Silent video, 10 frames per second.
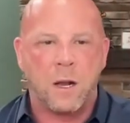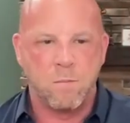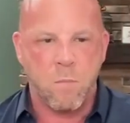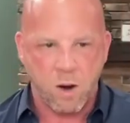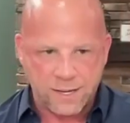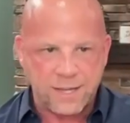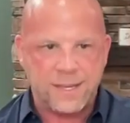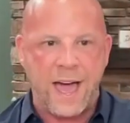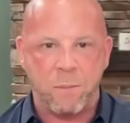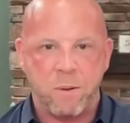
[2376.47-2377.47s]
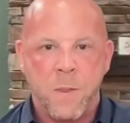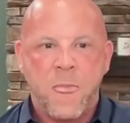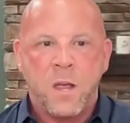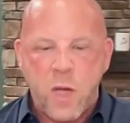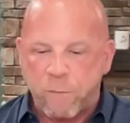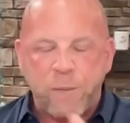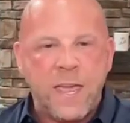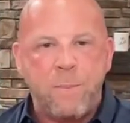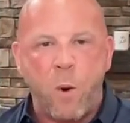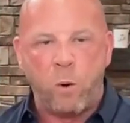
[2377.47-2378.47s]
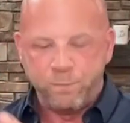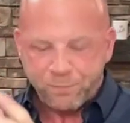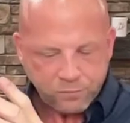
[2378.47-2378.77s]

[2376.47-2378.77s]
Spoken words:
market cap. You have people